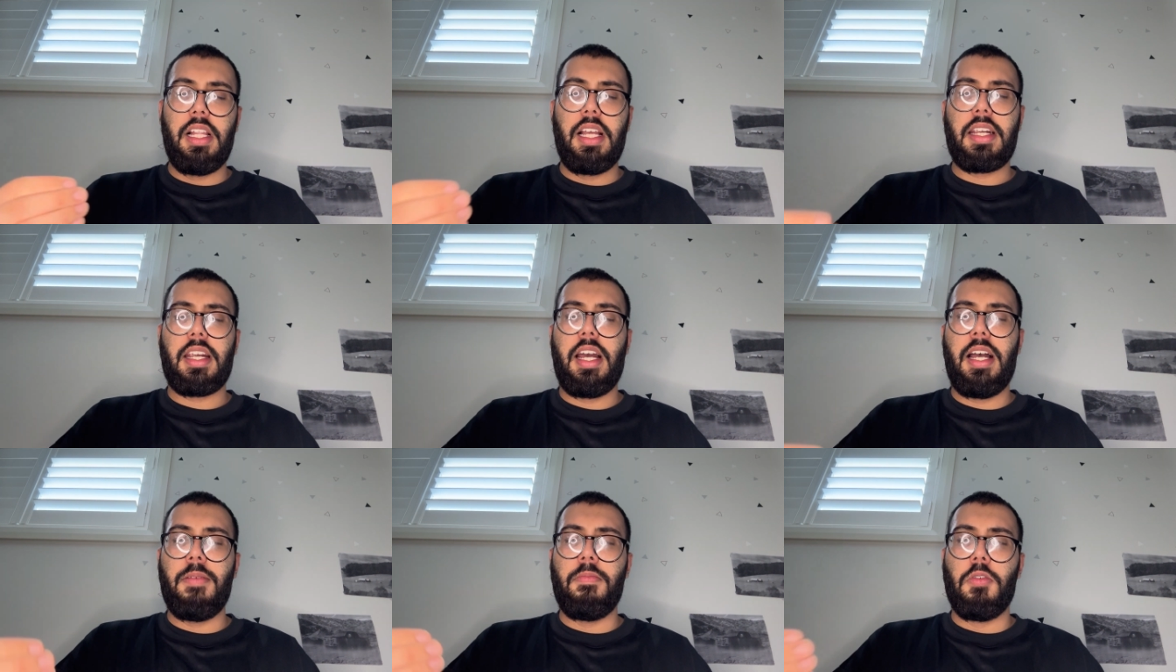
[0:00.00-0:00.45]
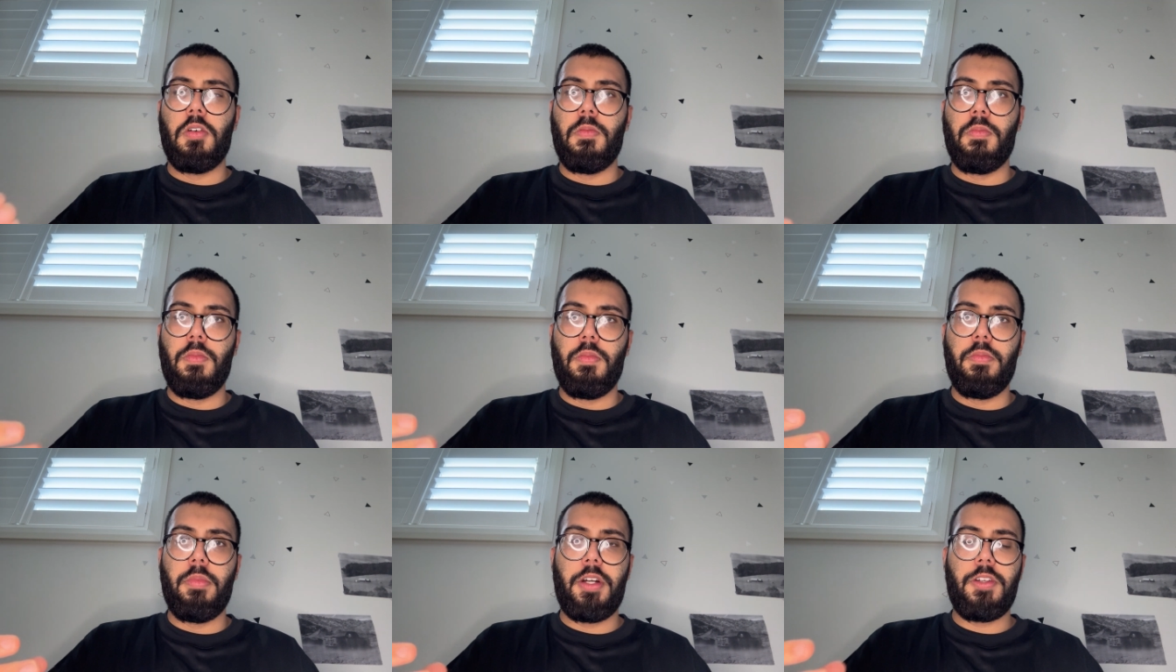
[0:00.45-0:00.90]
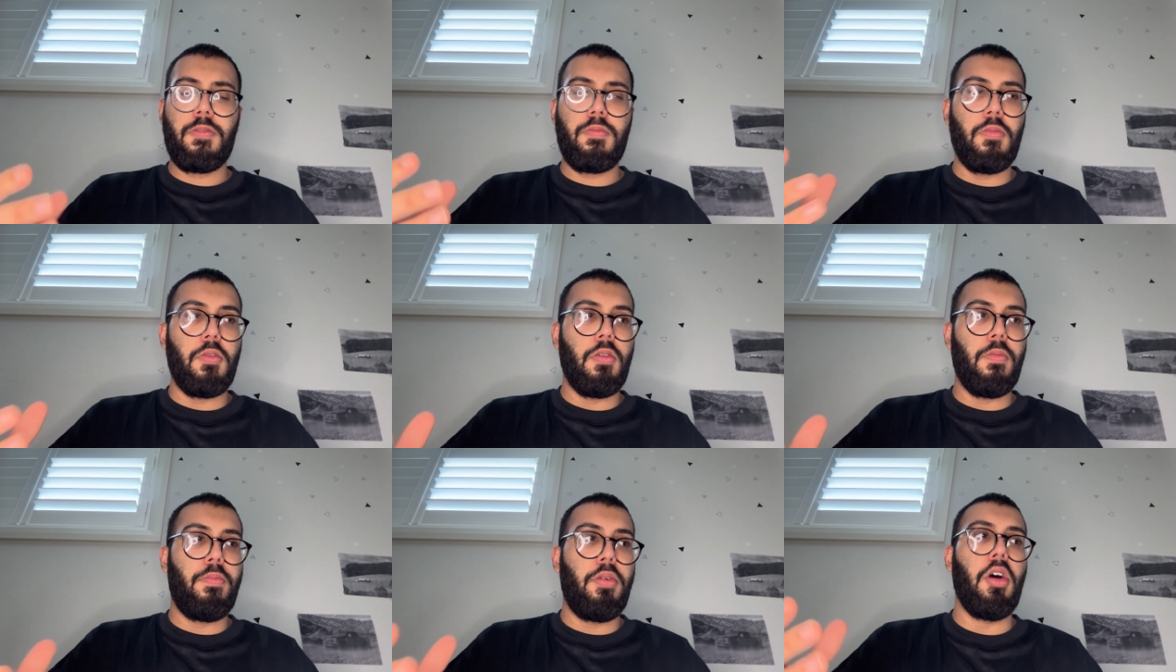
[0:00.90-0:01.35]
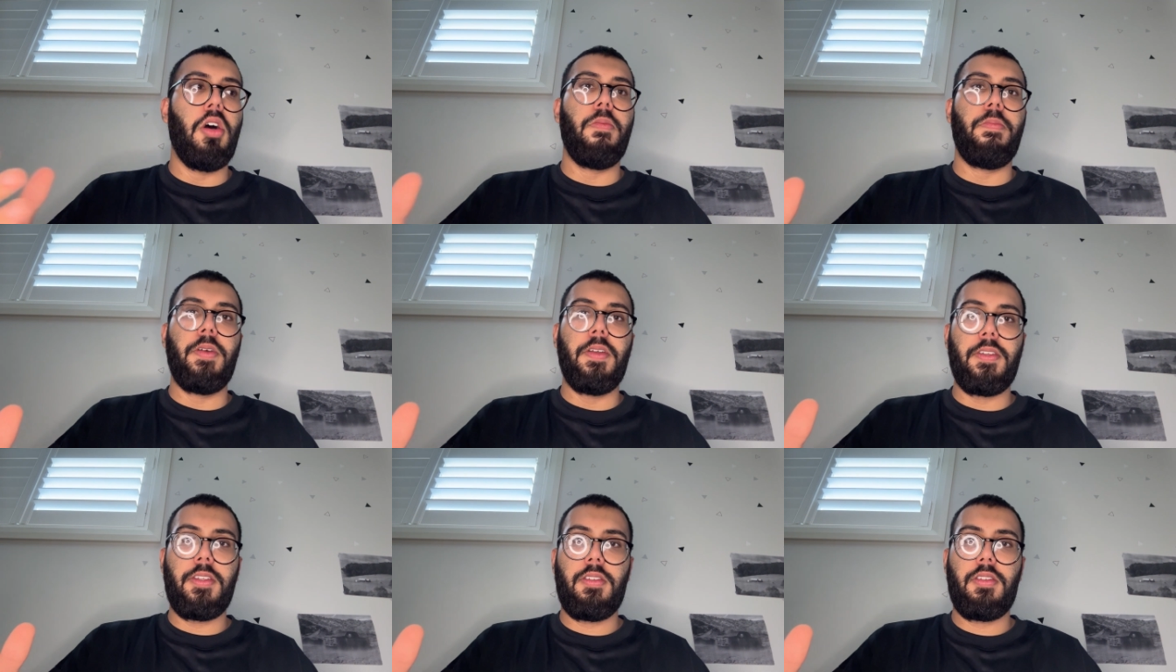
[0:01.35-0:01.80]
like I'm much more
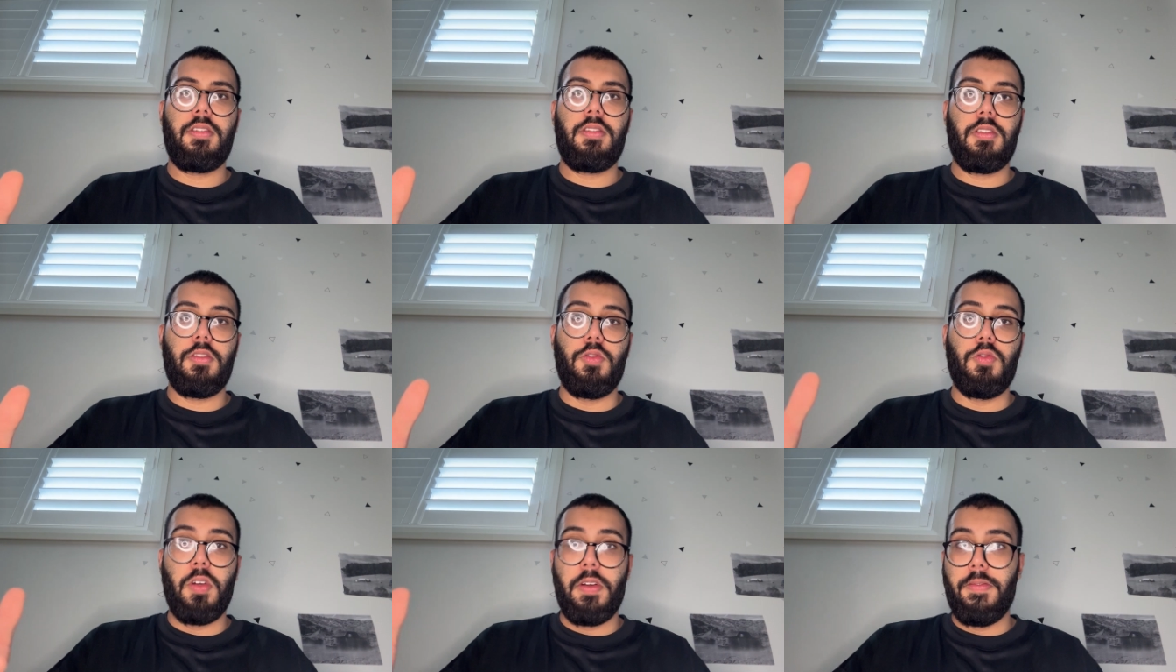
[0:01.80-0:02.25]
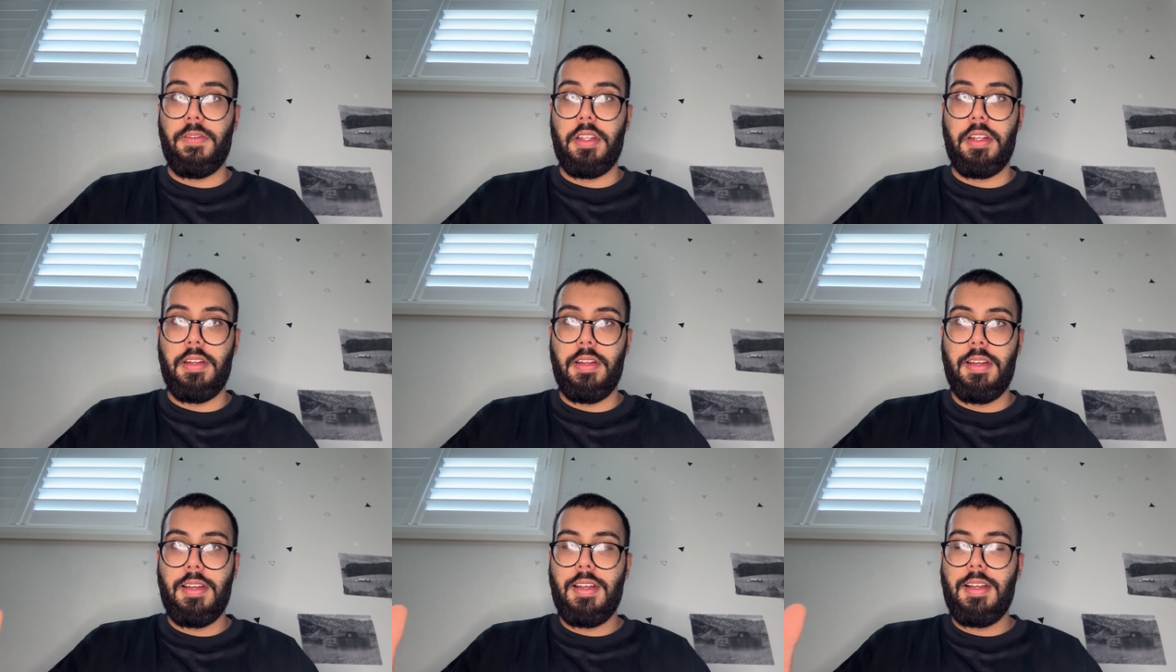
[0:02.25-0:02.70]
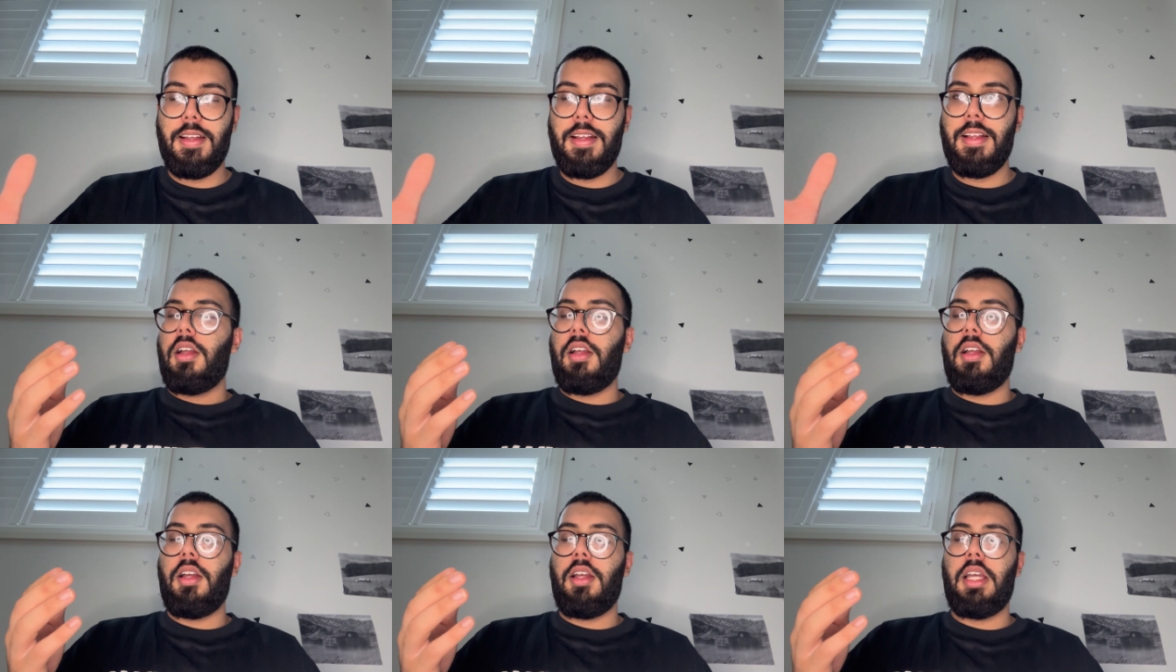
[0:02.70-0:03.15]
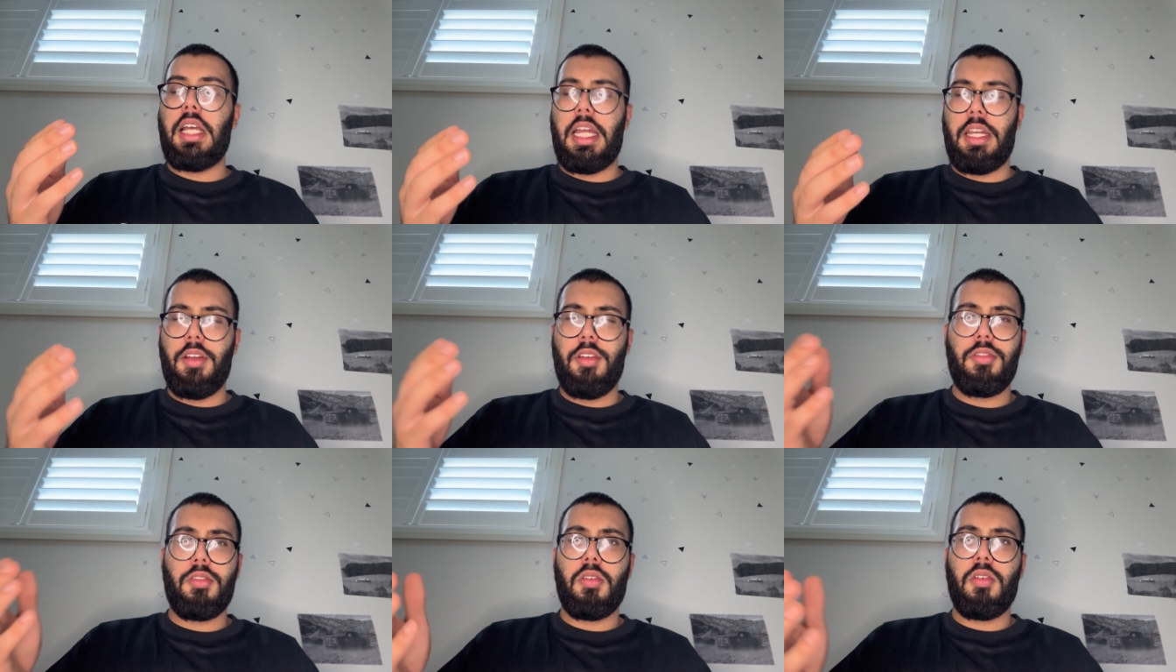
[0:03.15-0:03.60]
purpose-driven.
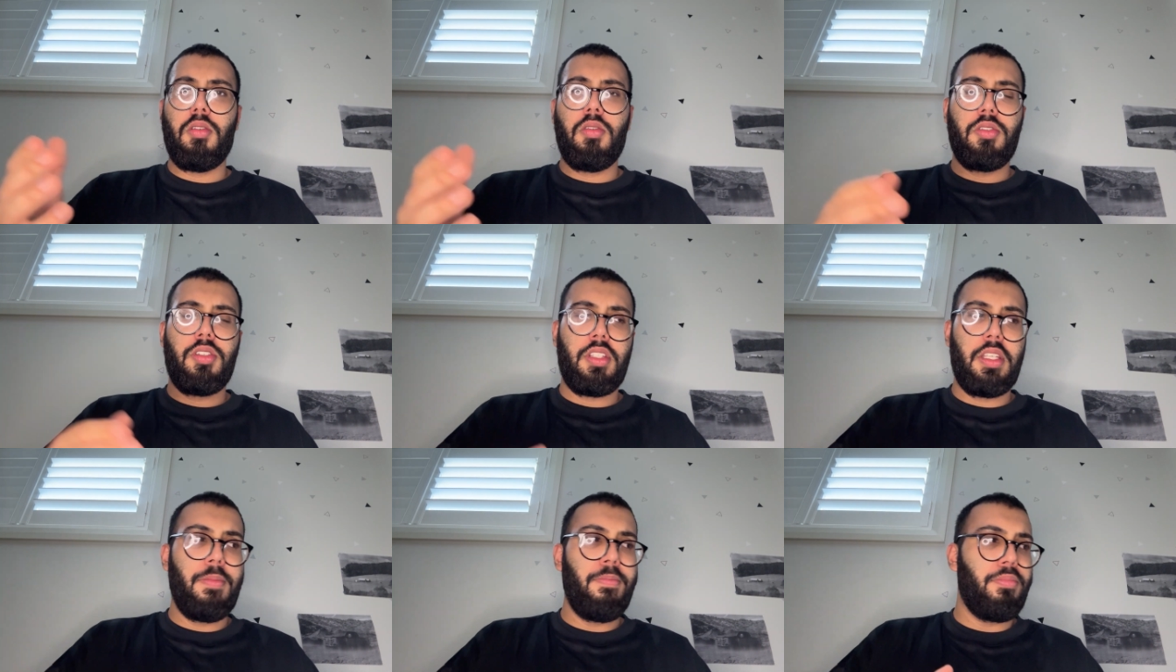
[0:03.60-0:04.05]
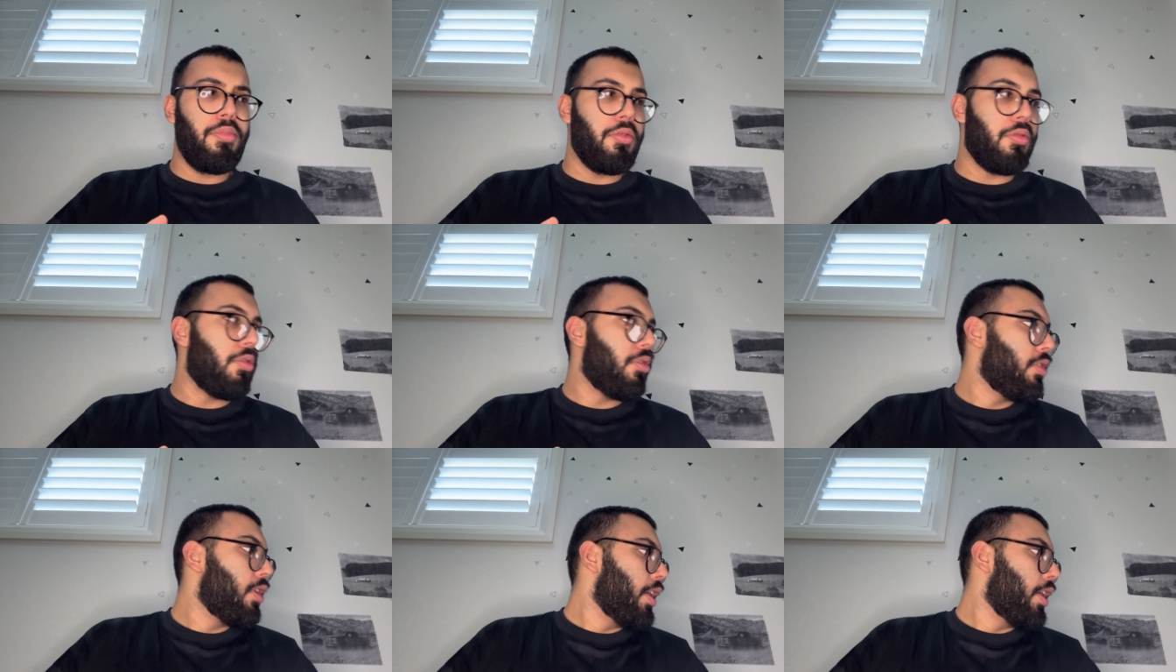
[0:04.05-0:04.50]
And it was all simple.